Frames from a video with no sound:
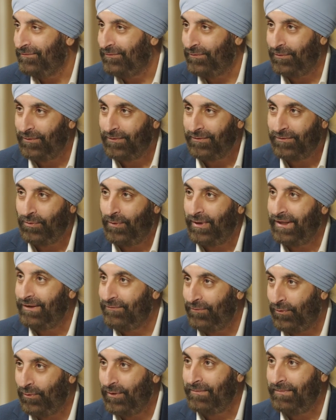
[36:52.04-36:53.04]
20,
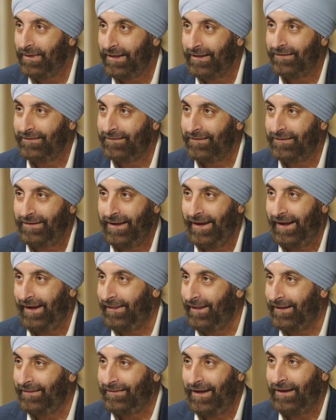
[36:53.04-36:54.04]
40 minutes a
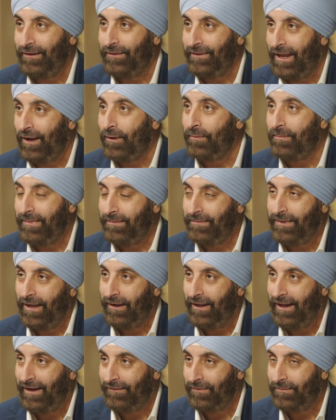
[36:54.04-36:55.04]
day.
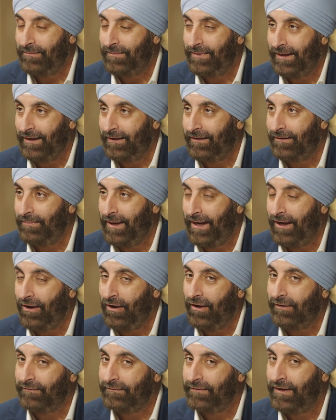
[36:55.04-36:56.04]
That'll have a big
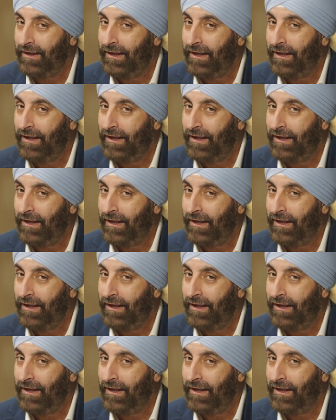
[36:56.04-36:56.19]
payoff.